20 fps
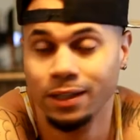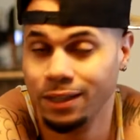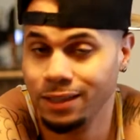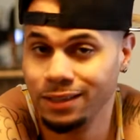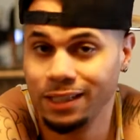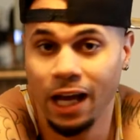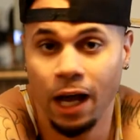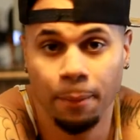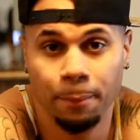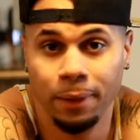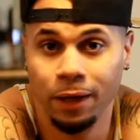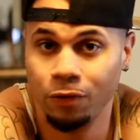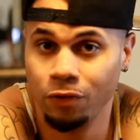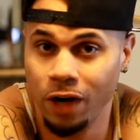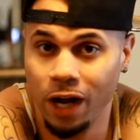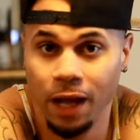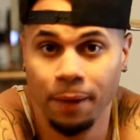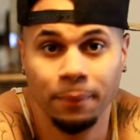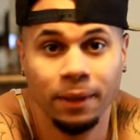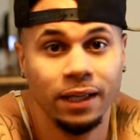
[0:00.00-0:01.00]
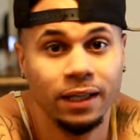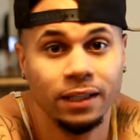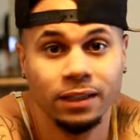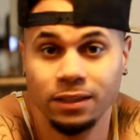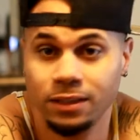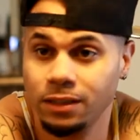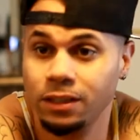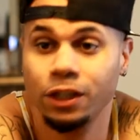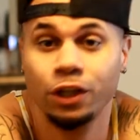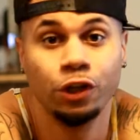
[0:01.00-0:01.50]
This guy, Big Ramy,
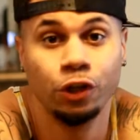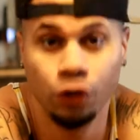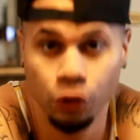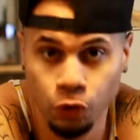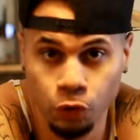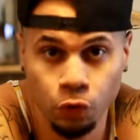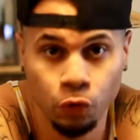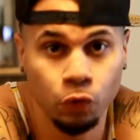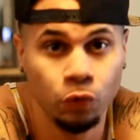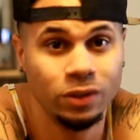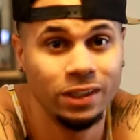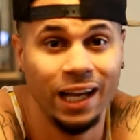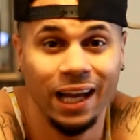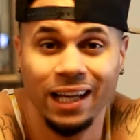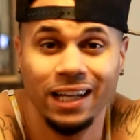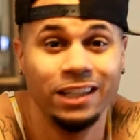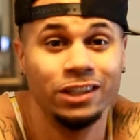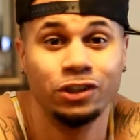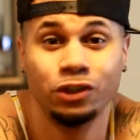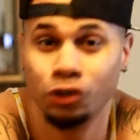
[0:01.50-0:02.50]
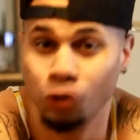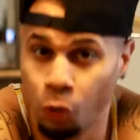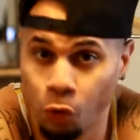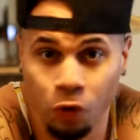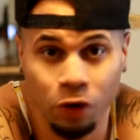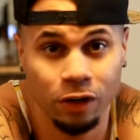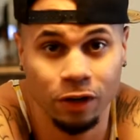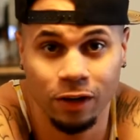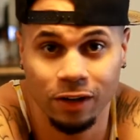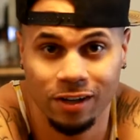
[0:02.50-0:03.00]
is huge and he's
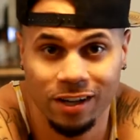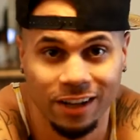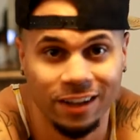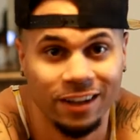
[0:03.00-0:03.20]
shorter.